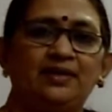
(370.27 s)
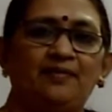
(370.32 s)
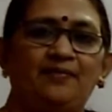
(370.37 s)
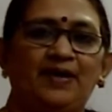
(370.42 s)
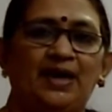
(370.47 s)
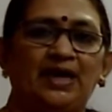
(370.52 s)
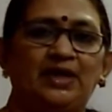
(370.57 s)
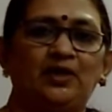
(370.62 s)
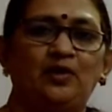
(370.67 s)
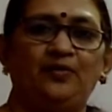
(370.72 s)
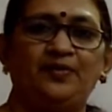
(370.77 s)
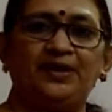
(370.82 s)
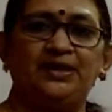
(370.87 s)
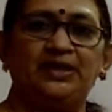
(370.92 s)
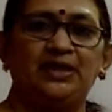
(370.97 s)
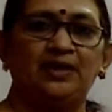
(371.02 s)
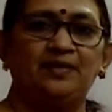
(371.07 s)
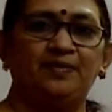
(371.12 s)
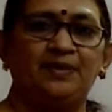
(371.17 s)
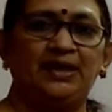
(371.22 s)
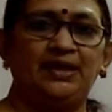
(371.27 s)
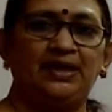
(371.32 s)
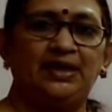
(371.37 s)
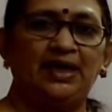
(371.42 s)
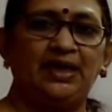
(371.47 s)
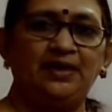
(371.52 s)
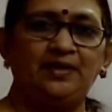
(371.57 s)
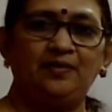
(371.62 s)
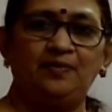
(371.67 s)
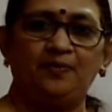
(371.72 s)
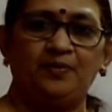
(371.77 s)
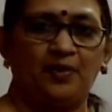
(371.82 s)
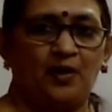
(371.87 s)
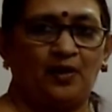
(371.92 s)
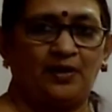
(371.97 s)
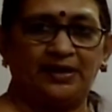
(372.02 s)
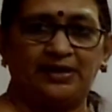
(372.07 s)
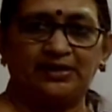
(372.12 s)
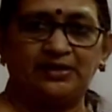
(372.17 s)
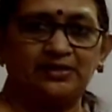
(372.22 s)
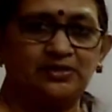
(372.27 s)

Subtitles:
value of intermediate product.